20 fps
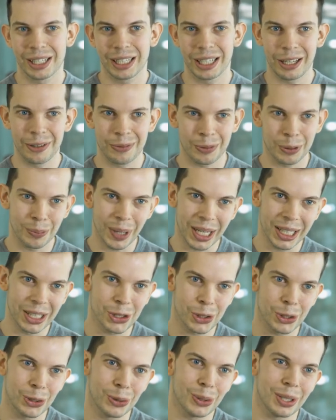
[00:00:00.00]
if you
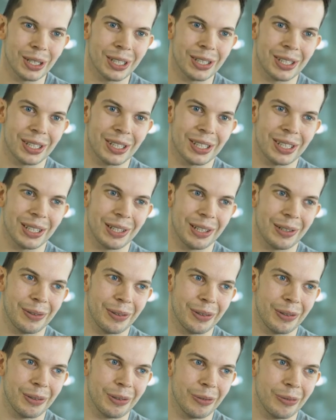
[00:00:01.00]
manage to do this
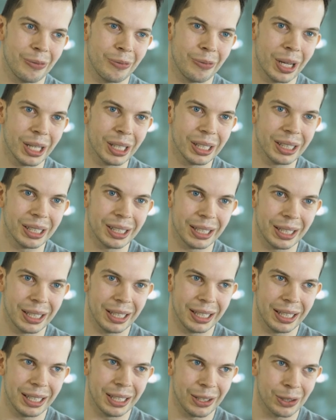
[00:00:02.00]
uh, well,
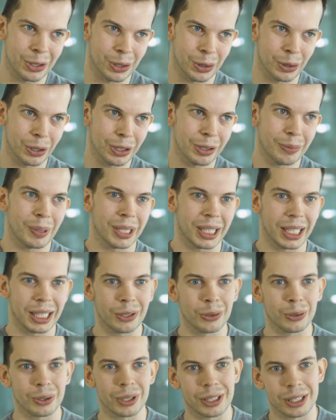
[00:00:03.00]
it's good, but I
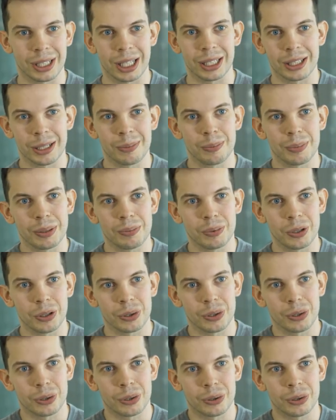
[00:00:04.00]
noticed that some people
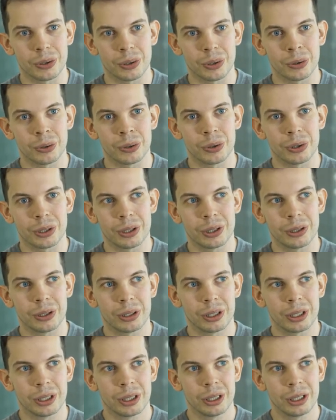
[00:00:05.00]
also don't
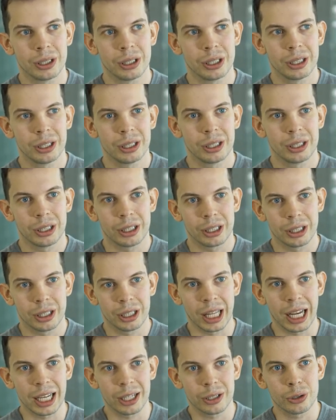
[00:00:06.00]

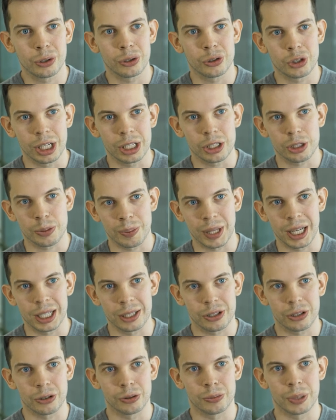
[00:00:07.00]
like to change
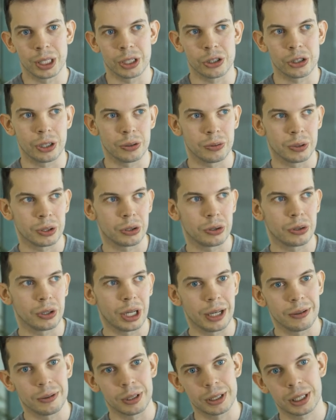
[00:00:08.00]
plans so much. They want to
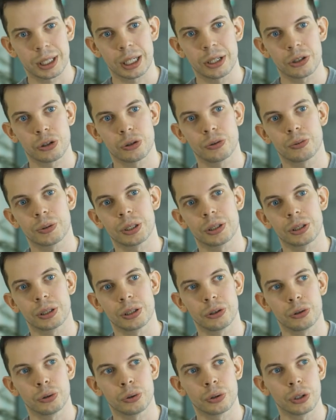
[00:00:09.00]
have a schedule where
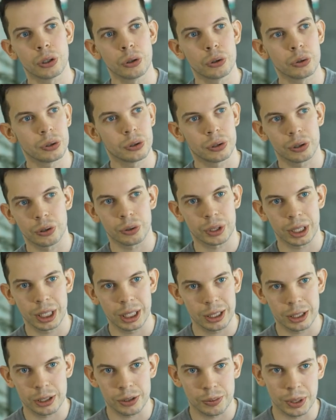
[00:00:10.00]
you know, okay,
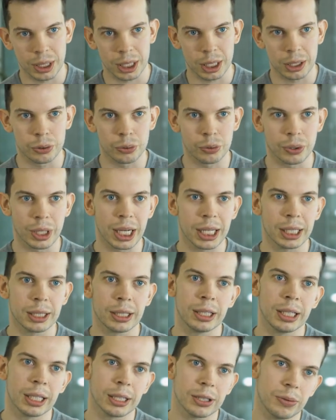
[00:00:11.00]
this week I do
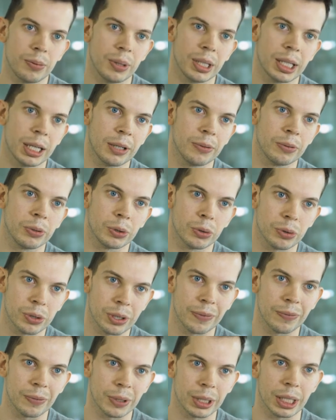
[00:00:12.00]
that, next week I will do
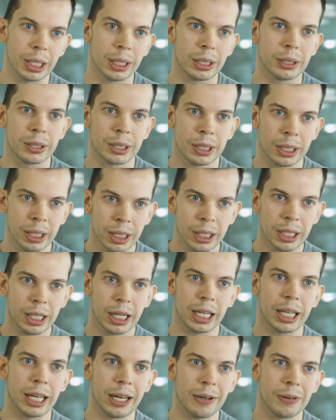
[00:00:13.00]
something else.
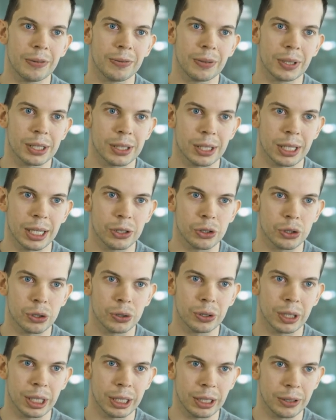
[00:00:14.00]
I have a fixed
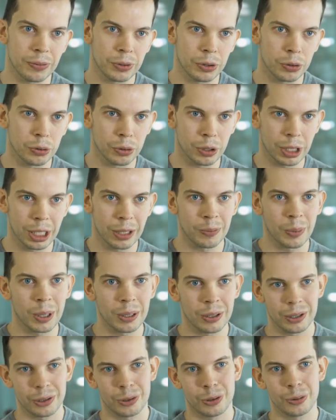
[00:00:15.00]
schedule, and if you will come
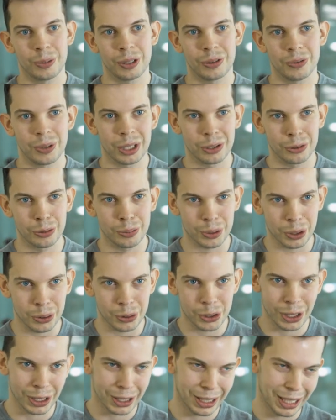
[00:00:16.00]
to me with a new
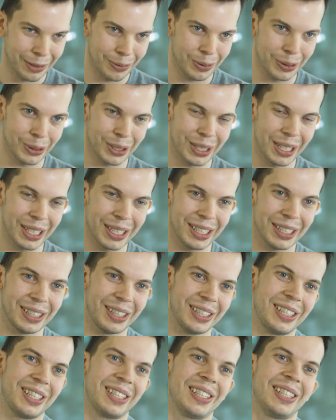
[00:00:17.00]
project, I will take
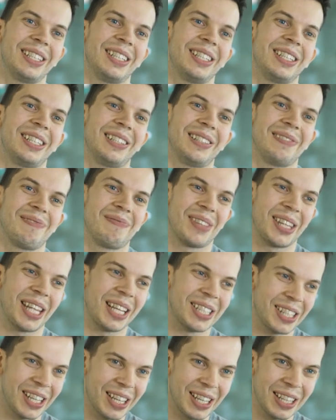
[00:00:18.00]
it,
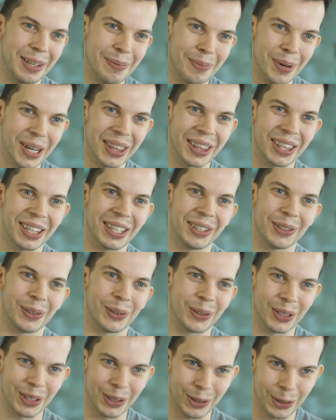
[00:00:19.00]
let's say, in a month
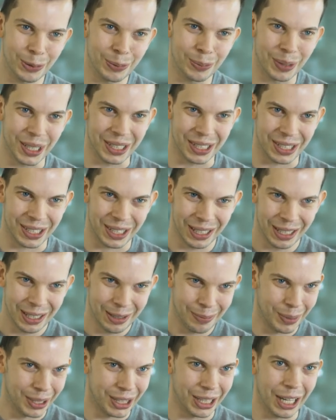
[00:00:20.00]
or in two months.
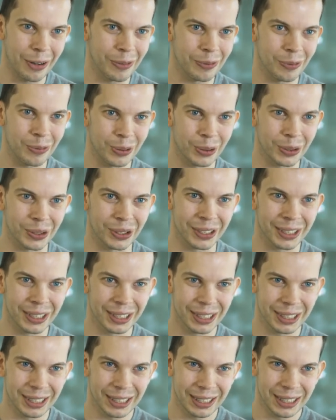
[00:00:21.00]
But now I'm full.
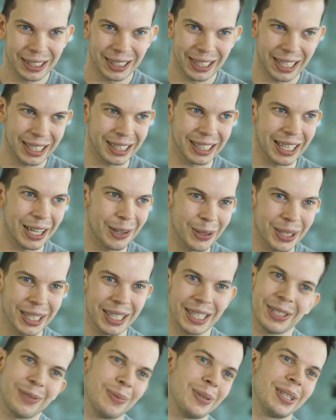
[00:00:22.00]
And in our
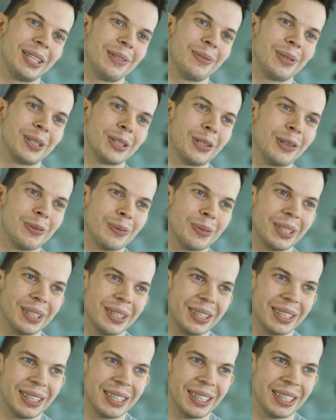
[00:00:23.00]
case, we very
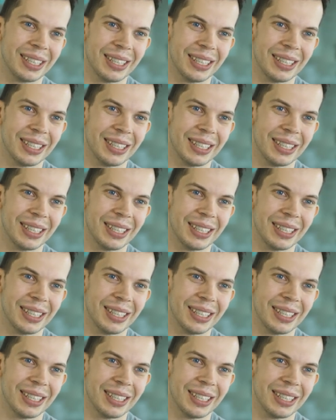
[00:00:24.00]
often